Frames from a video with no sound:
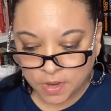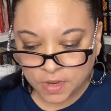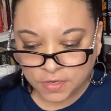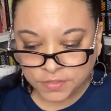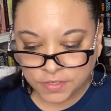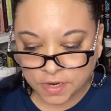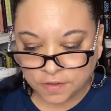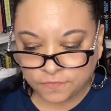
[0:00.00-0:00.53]

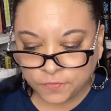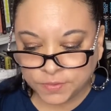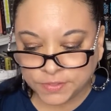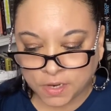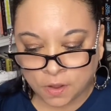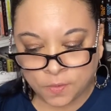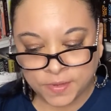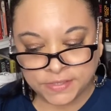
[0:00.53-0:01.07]
Dove was
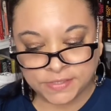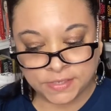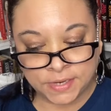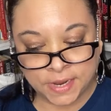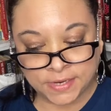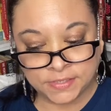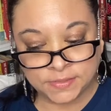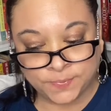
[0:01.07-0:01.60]
always a
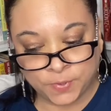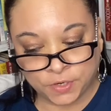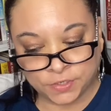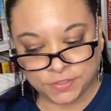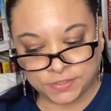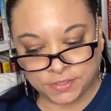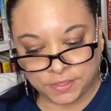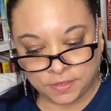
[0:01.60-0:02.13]
nice
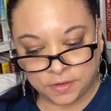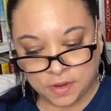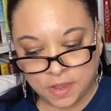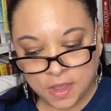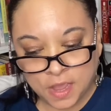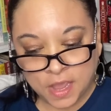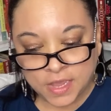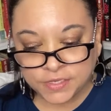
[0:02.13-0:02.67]
person,
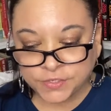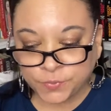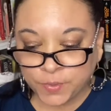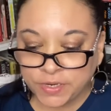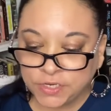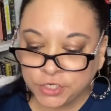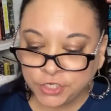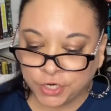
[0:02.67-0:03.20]
a
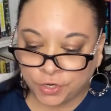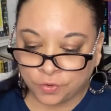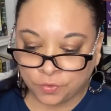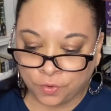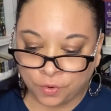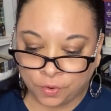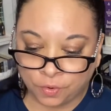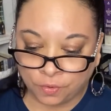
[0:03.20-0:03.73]
sweet and gentle
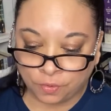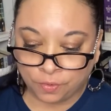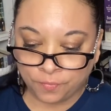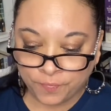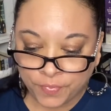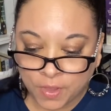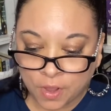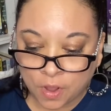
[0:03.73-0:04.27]
girl
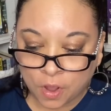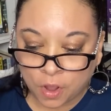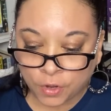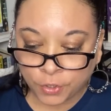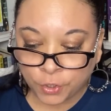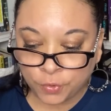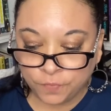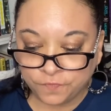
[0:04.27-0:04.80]
on
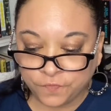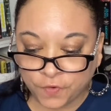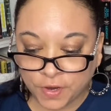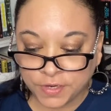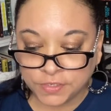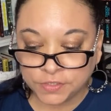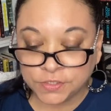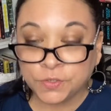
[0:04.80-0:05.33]
whom
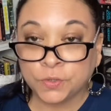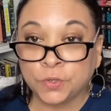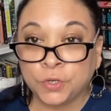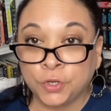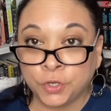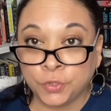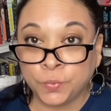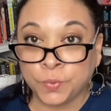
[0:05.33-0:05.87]
friends
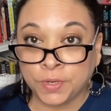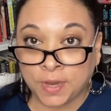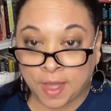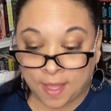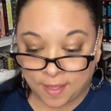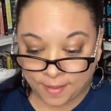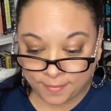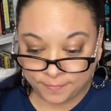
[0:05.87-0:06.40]
could
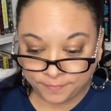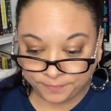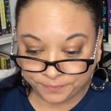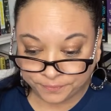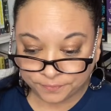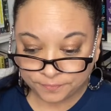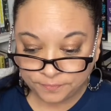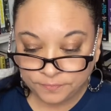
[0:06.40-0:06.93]
rely.
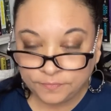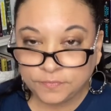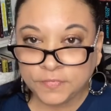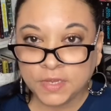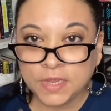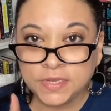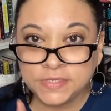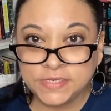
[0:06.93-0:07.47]

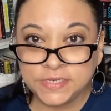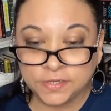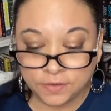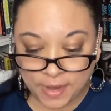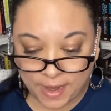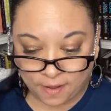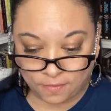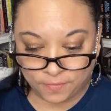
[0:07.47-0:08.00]
Until
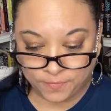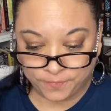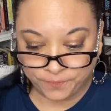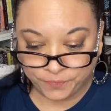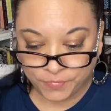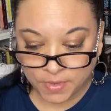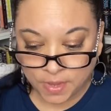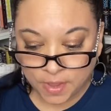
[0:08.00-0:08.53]
now.
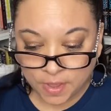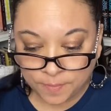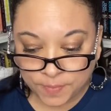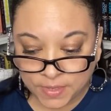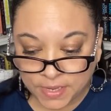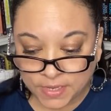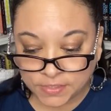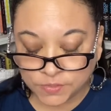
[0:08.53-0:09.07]

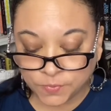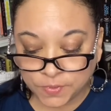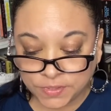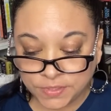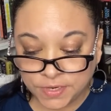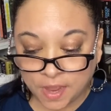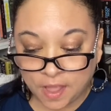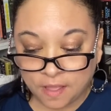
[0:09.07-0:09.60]
Because when
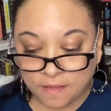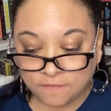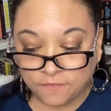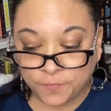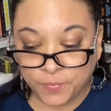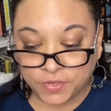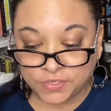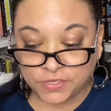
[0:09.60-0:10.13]
Dove
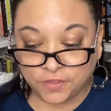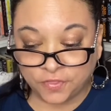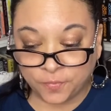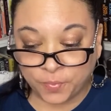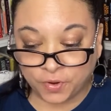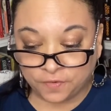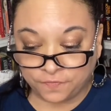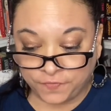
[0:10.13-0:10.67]
puts on the
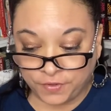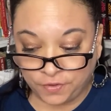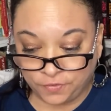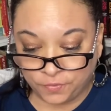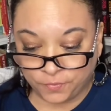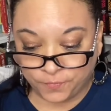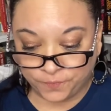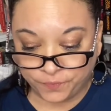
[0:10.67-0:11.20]

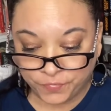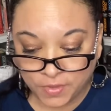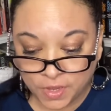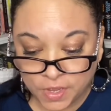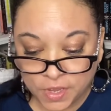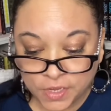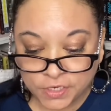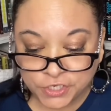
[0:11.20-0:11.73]
perfume,
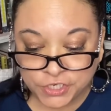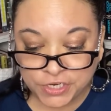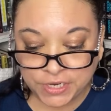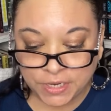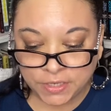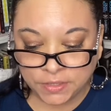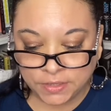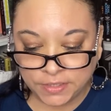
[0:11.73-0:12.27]
she
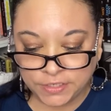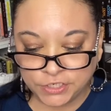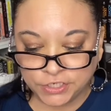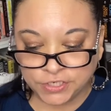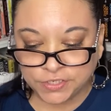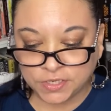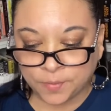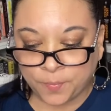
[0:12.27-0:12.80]

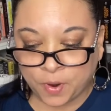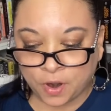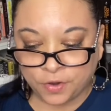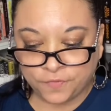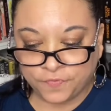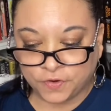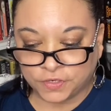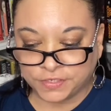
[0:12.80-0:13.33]
unleashes a part
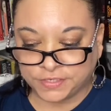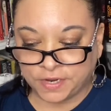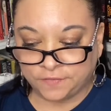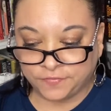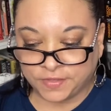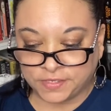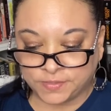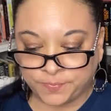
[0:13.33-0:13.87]
of herself
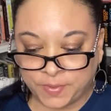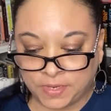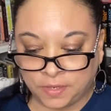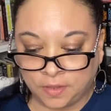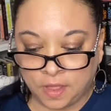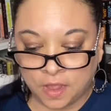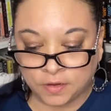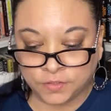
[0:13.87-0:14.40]
that's been
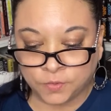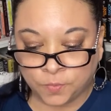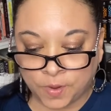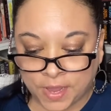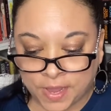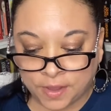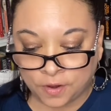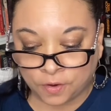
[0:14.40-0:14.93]
locked
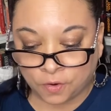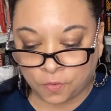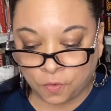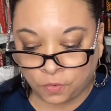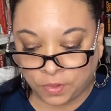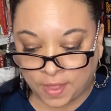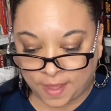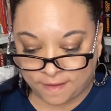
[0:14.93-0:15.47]
away her whole
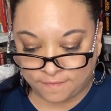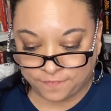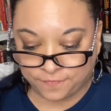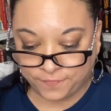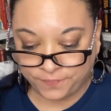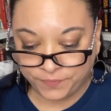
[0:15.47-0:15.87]
life.